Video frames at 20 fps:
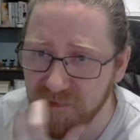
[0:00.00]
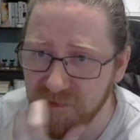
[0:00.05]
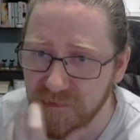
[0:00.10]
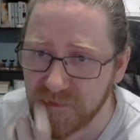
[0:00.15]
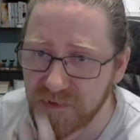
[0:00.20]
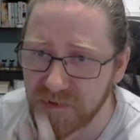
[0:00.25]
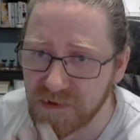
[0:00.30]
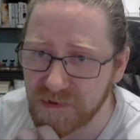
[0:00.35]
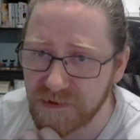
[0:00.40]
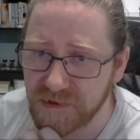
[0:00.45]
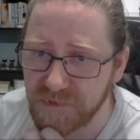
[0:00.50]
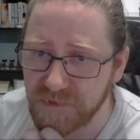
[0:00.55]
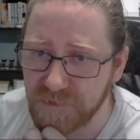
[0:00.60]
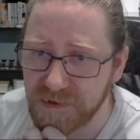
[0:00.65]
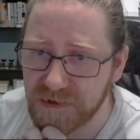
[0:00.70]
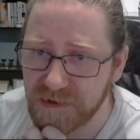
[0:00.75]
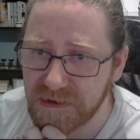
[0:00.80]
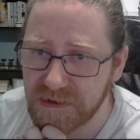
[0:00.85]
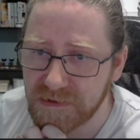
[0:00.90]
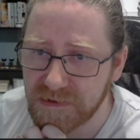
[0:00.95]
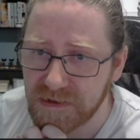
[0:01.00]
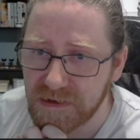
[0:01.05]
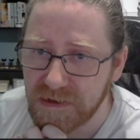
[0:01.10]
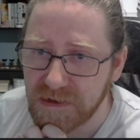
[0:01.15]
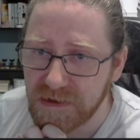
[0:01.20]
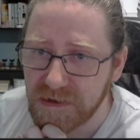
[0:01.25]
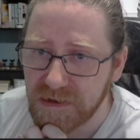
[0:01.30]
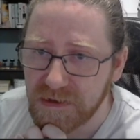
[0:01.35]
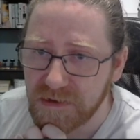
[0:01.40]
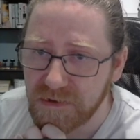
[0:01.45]
to field if we can.
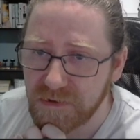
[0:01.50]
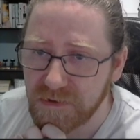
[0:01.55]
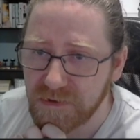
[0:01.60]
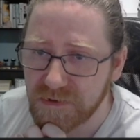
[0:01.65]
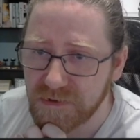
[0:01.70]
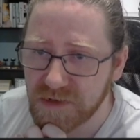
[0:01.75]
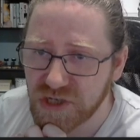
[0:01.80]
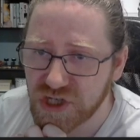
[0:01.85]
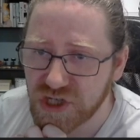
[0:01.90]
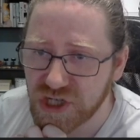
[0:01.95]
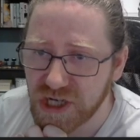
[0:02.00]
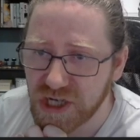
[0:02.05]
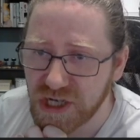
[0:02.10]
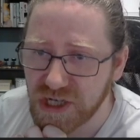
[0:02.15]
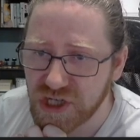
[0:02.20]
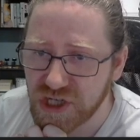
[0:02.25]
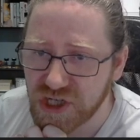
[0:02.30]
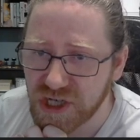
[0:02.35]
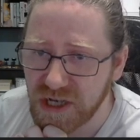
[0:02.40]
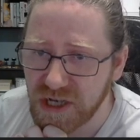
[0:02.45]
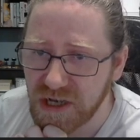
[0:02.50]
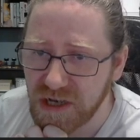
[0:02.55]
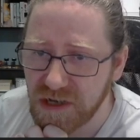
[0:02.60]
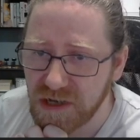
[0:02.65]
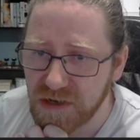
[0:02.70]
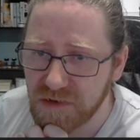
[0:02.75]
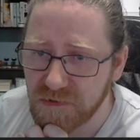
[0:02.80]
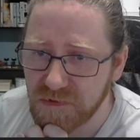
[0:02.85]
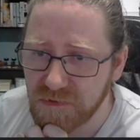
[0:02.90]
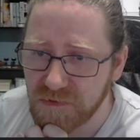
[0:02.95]
Gonna change
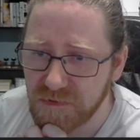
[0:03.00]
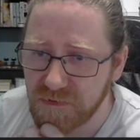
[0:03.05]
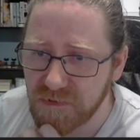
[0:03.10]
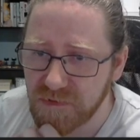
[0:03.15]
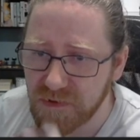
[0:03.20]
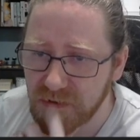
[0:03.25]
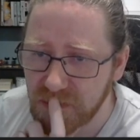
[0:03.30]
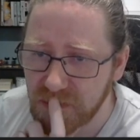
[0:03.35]
out